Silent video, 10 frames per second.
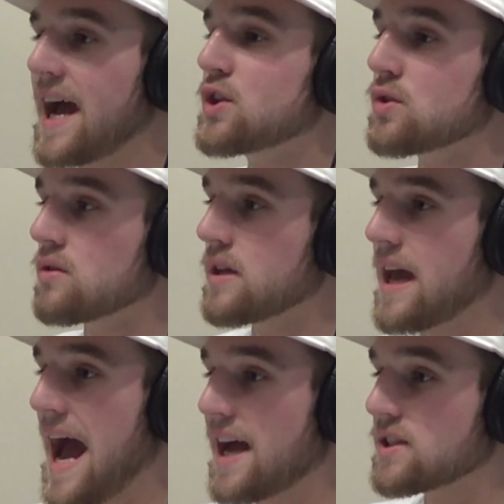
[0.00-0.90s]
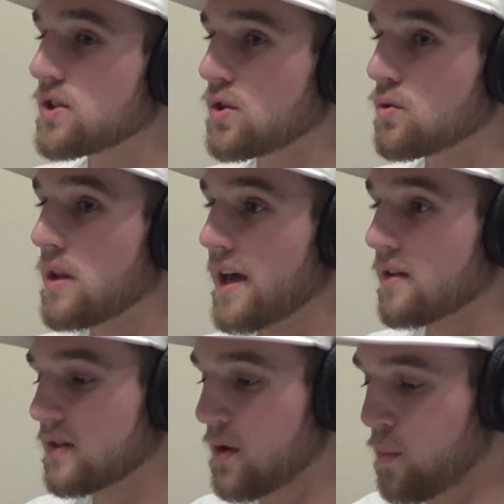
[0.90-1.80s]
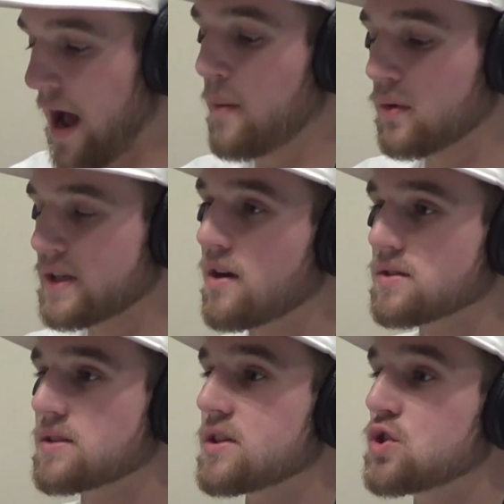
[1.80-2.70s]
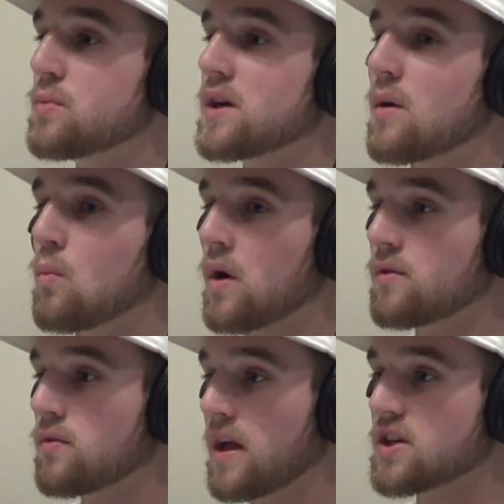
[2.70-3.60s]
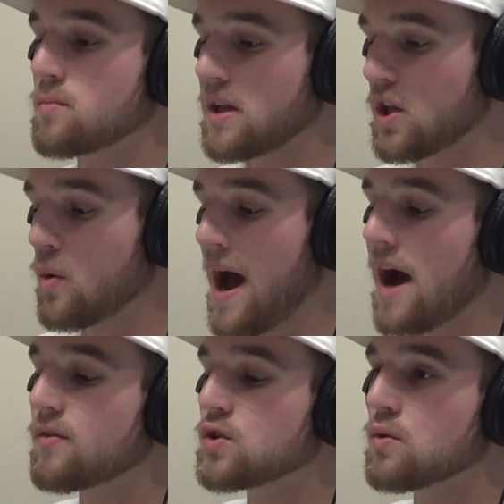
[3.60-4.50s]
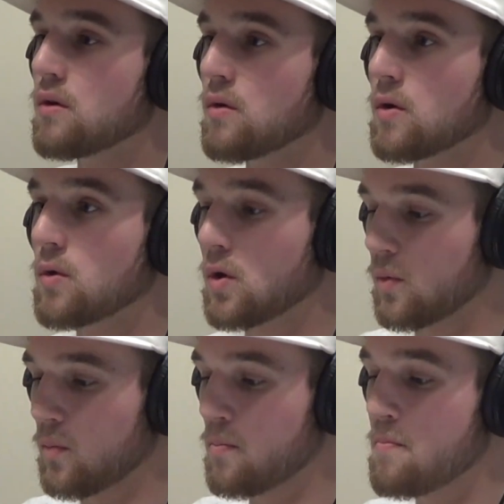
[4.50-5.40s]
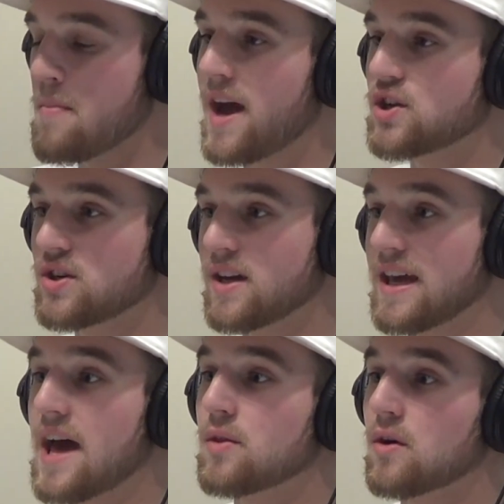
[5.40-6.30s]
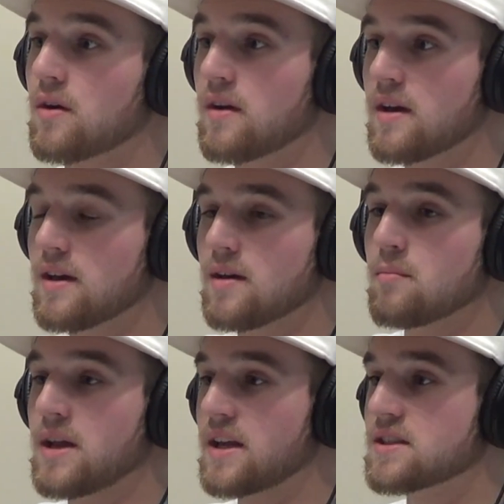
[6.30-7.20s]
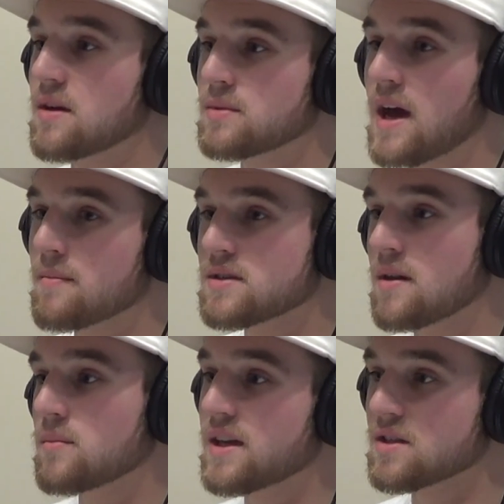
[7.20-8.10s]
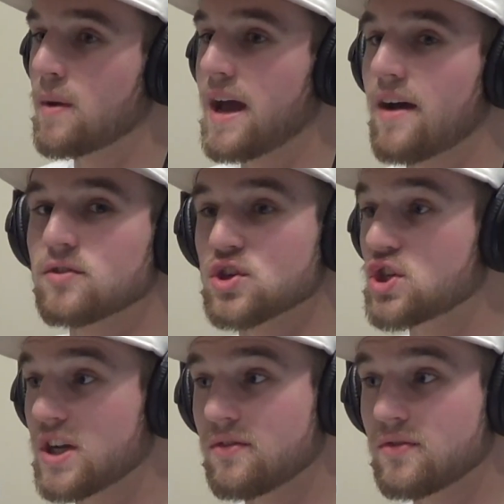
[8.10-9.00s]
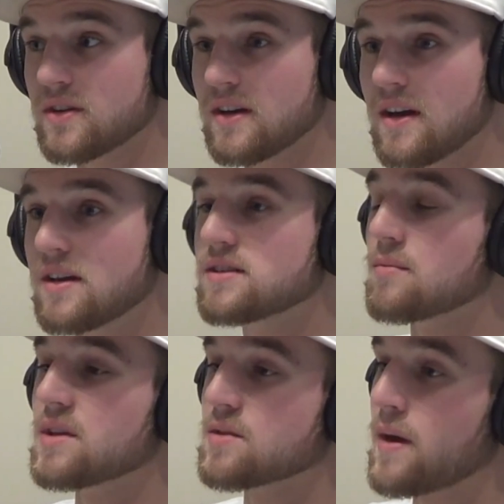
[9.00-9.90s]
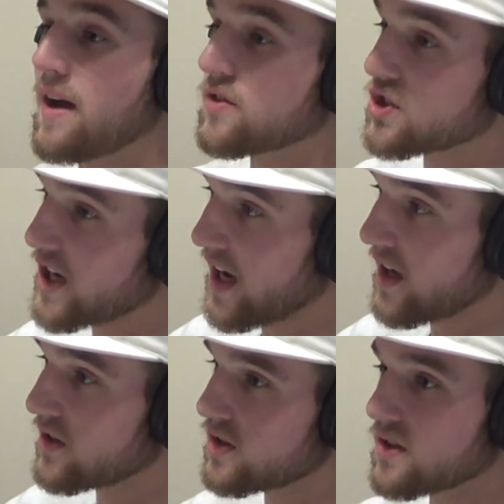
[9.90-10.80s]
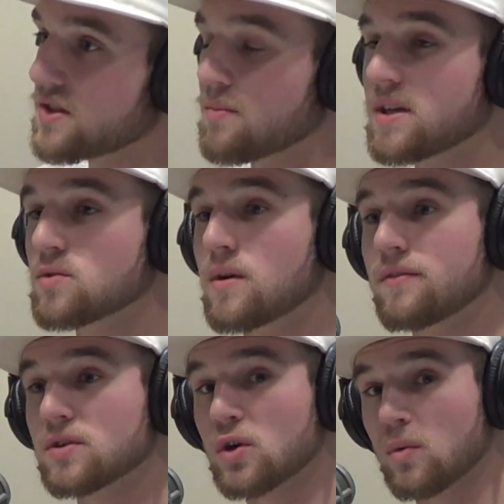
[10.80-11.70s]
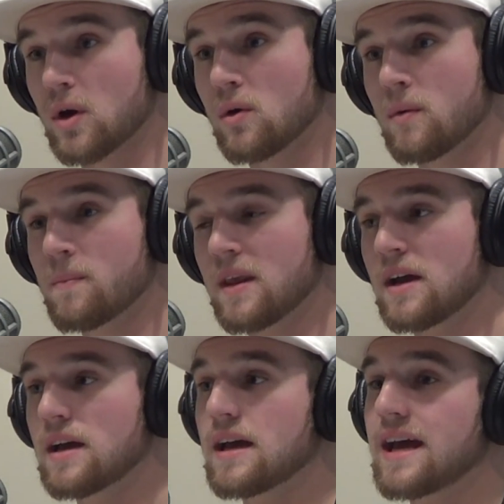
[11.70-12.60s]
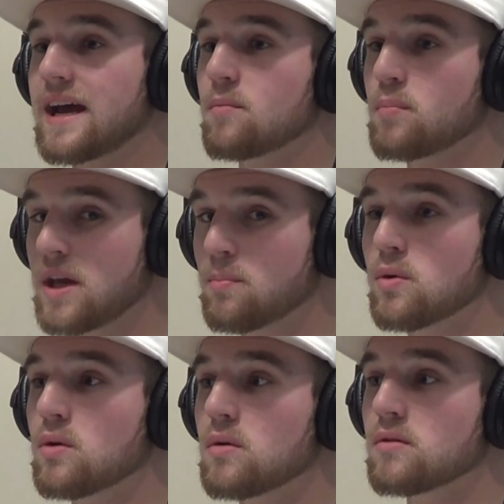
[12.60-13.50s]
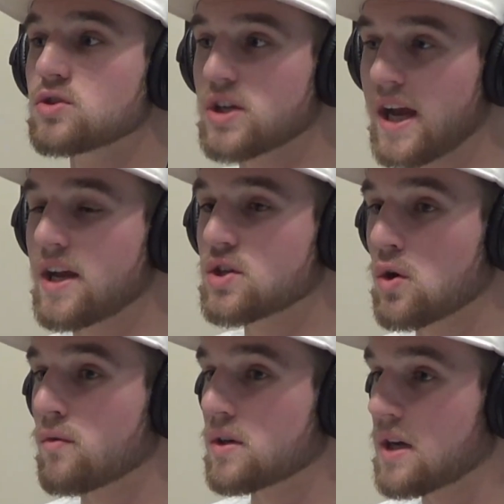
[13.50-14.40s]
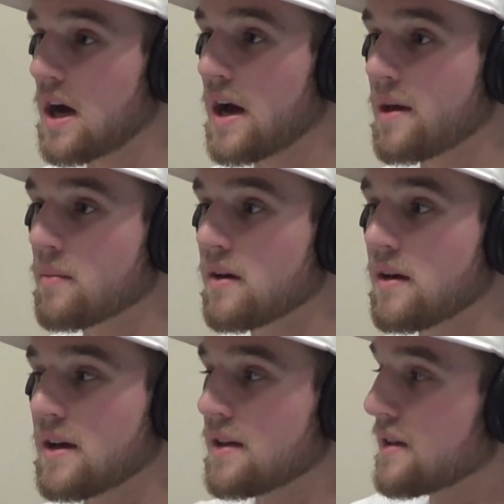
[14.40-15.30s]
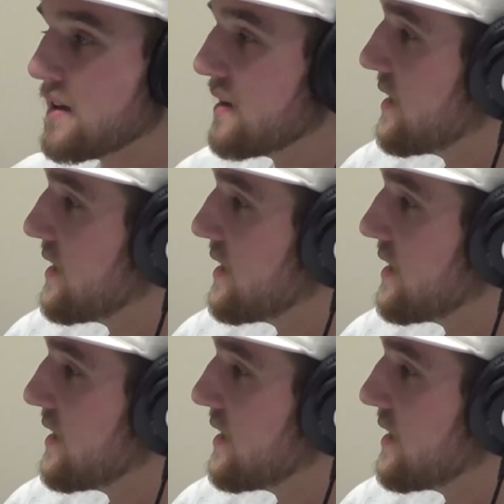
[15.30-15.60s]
But naturally, as you, like the Bible tells us that you become one flesh, meaning you have to mesh together, meaning sometimes some things might have to shift, some things might have to change, some things will have to grow, and people change over time.